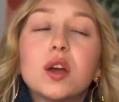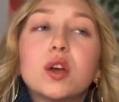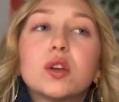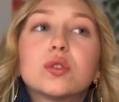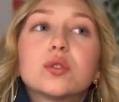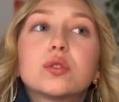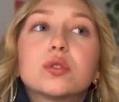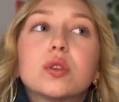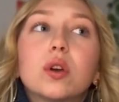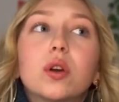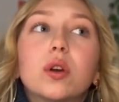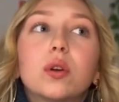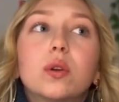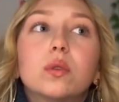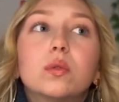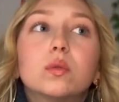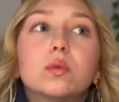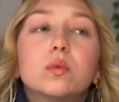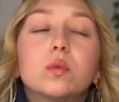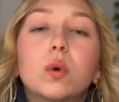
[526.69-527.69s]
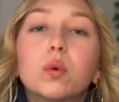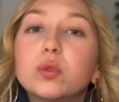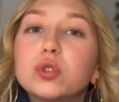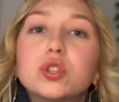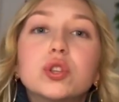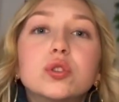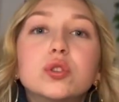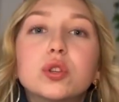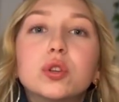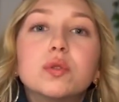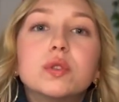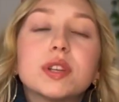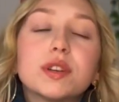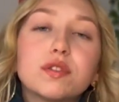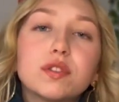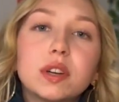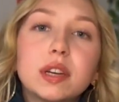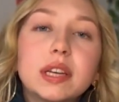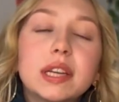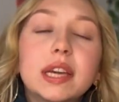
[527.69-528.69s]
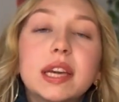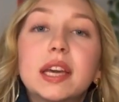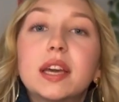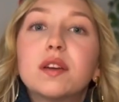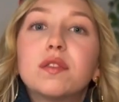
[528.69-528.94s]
So, what would you do differently